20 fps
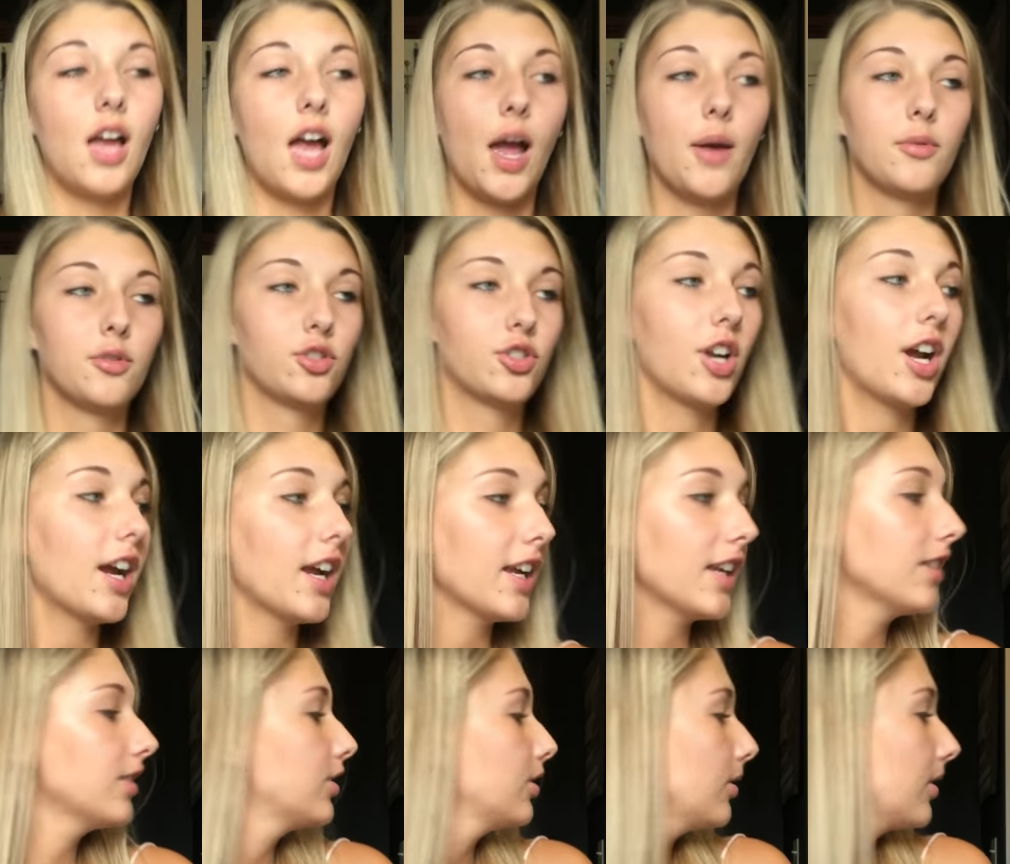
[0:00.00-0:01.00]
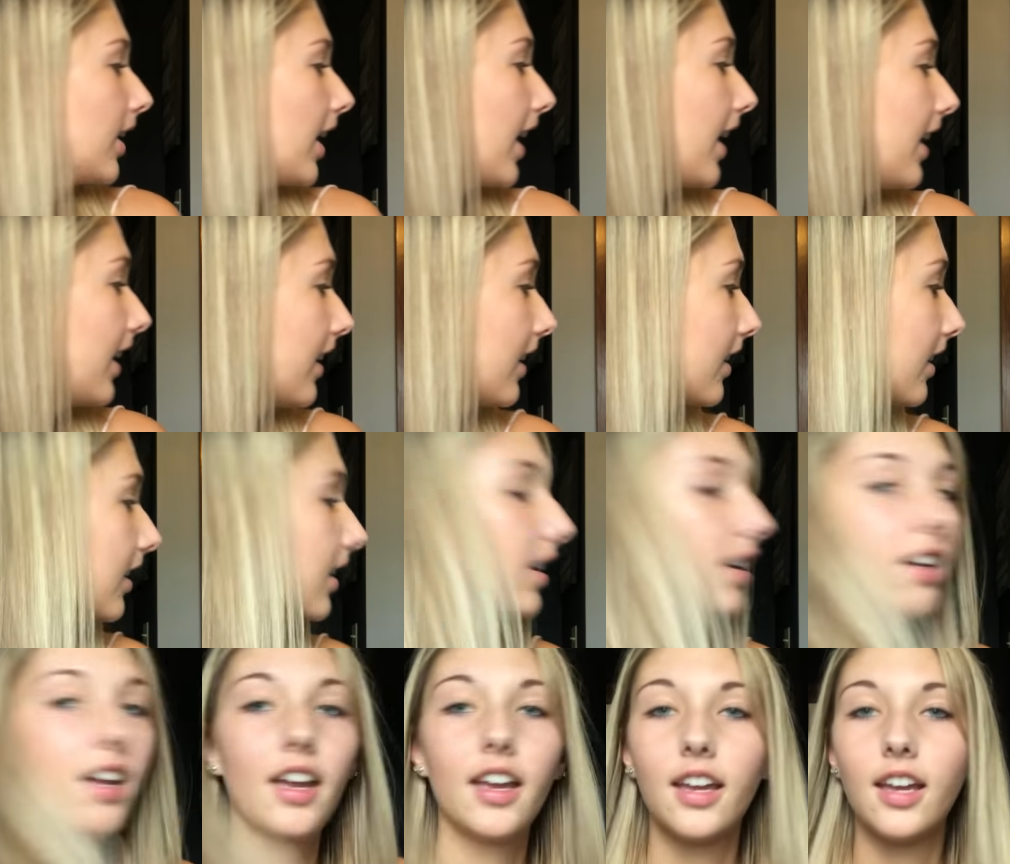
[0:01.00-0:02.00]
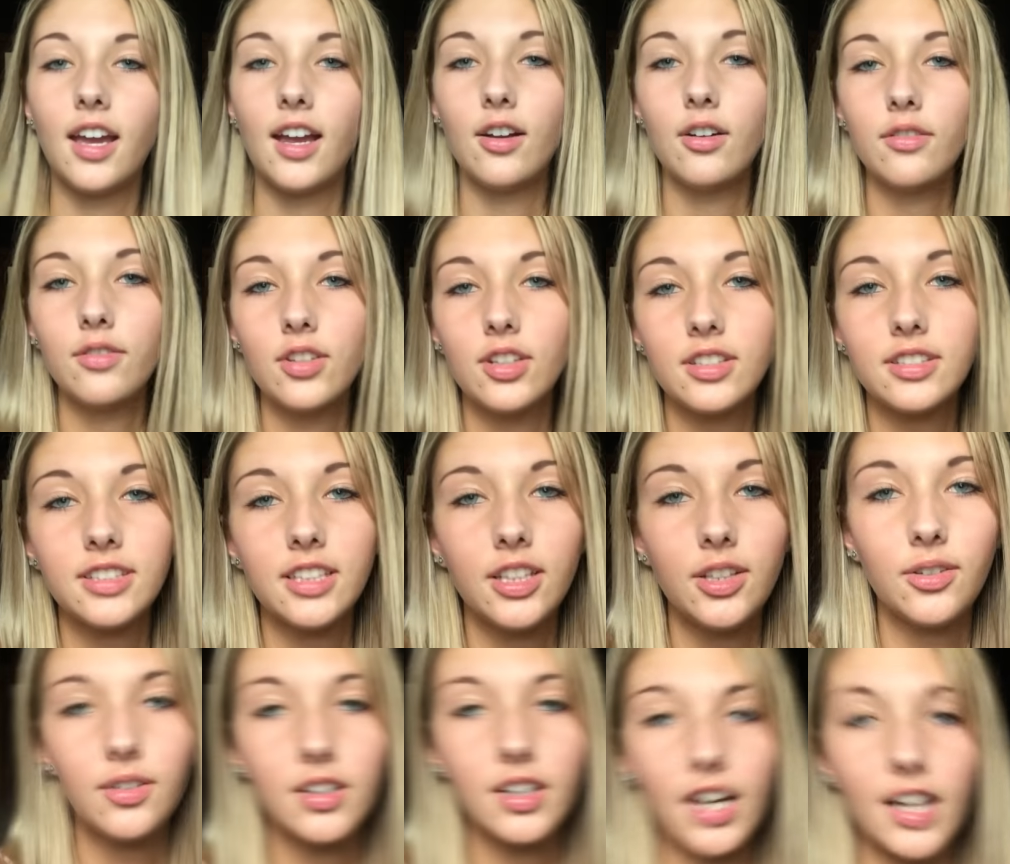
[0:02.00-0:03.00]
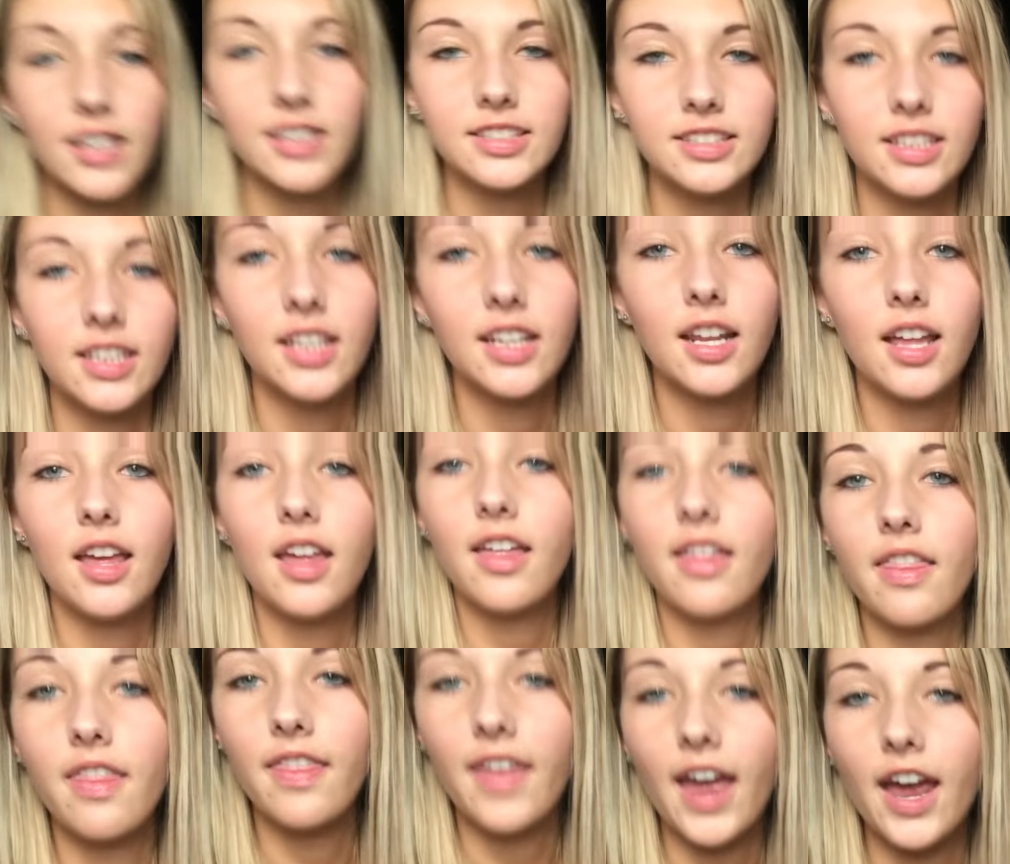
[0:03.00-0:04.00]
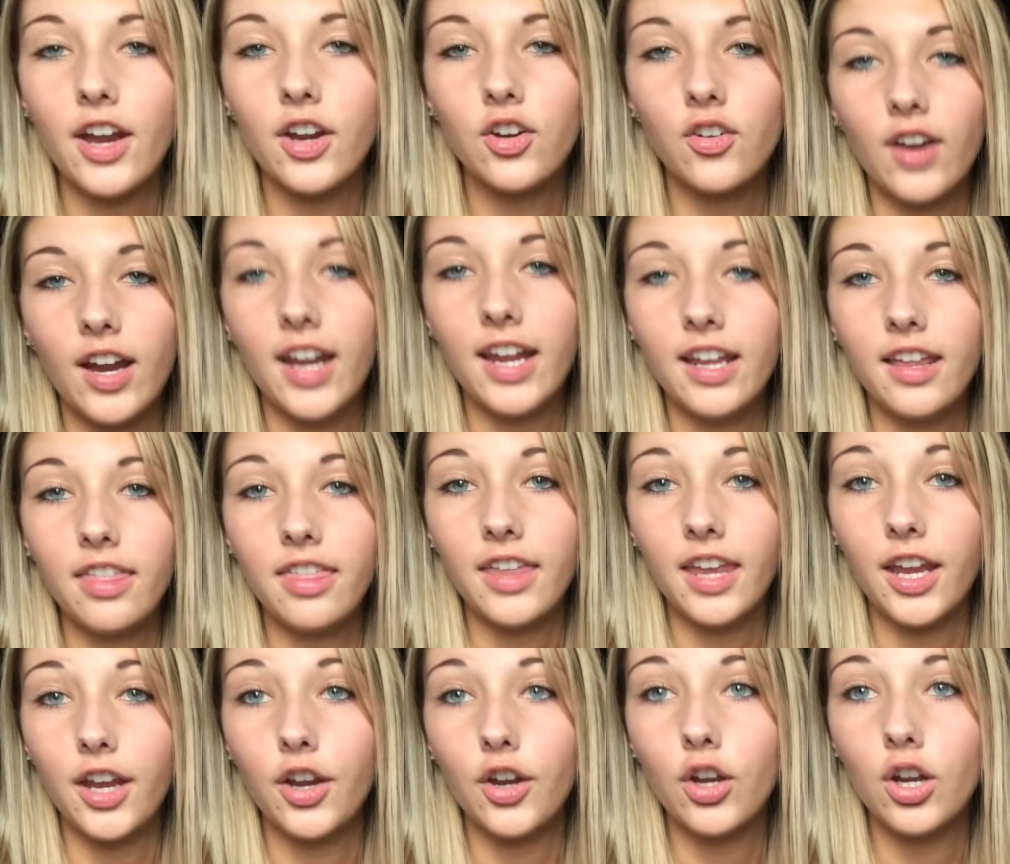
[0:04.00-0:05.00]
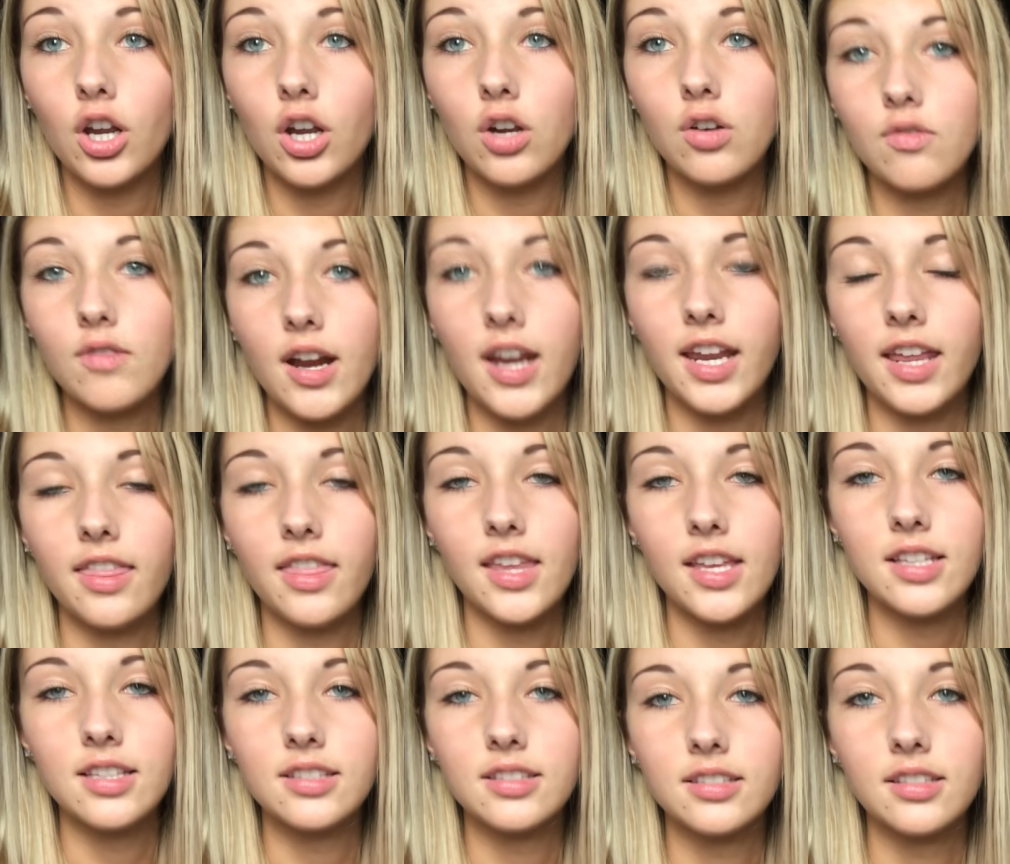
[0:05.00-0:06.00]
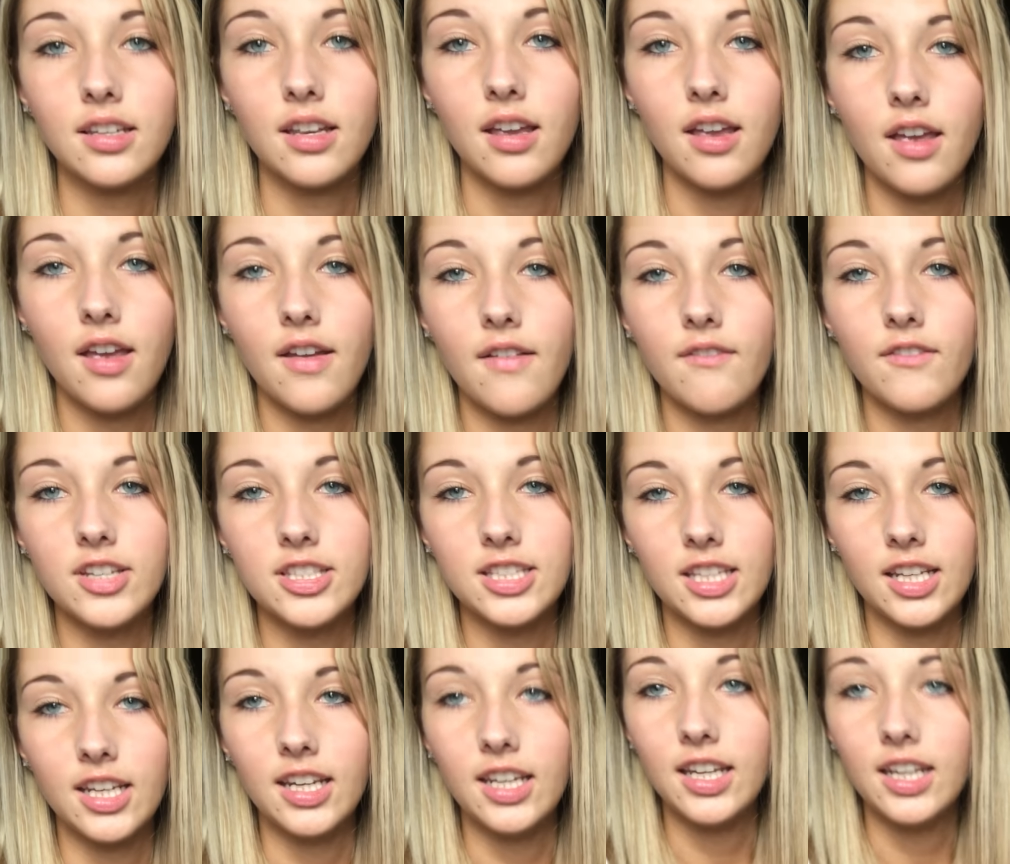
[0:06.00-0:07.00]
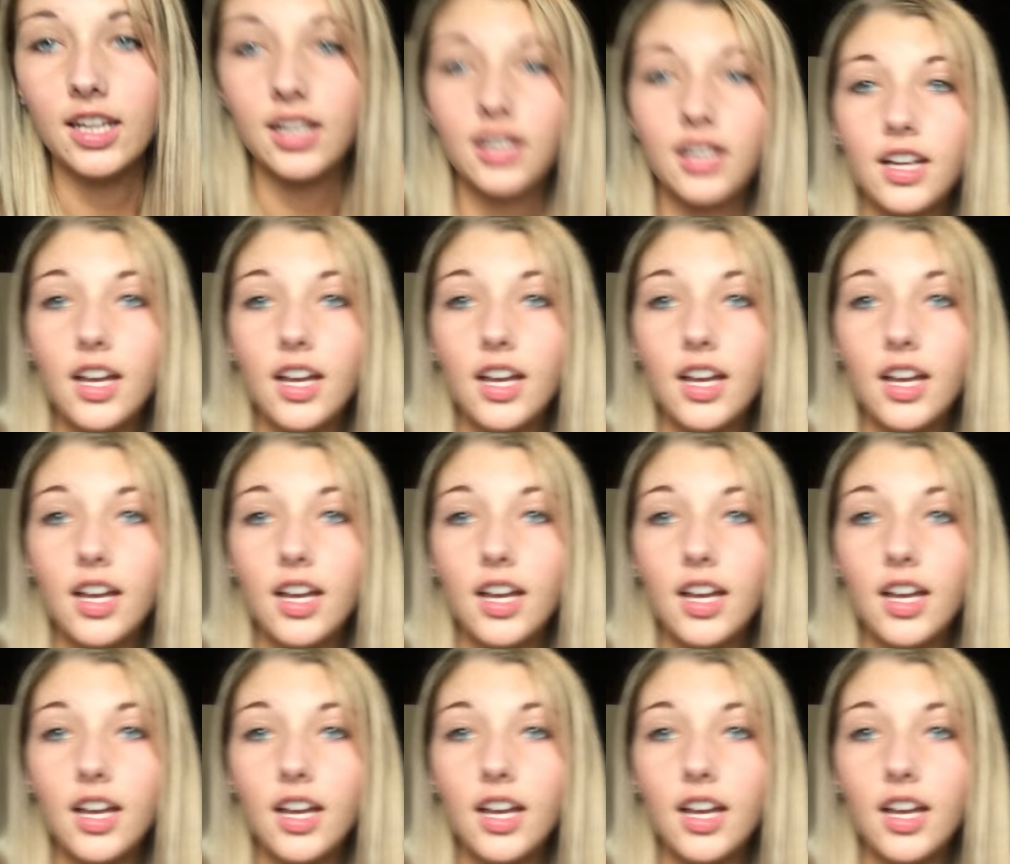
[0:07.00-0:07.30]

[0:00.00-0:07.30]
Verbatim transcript: I was trying to get, I don't know if you can see it, you can kind of see it, that gray thing right in this vicinity.